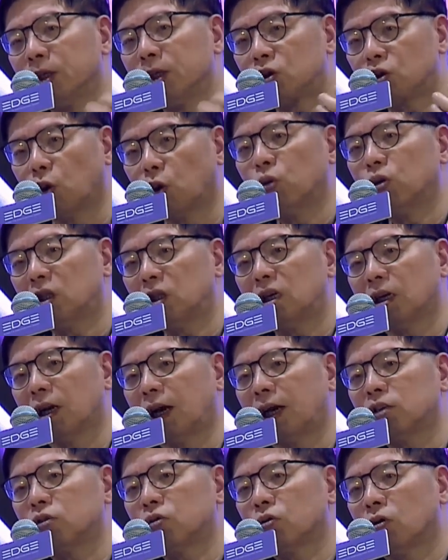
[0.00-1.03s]
store
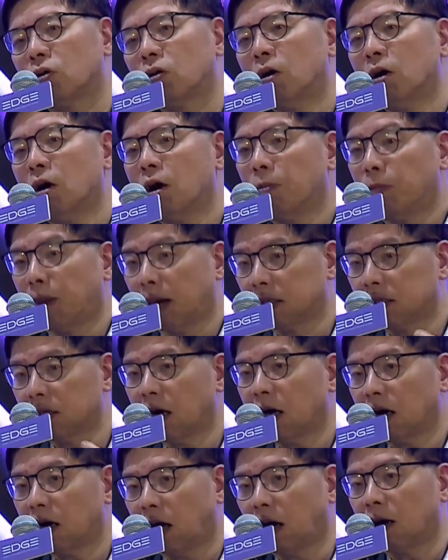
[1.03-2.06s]
to
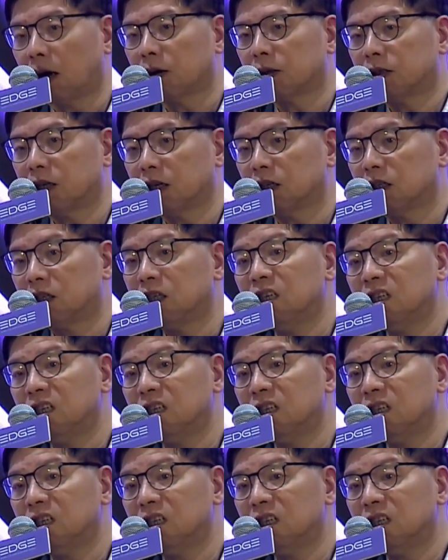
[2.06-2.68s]
acquire customers.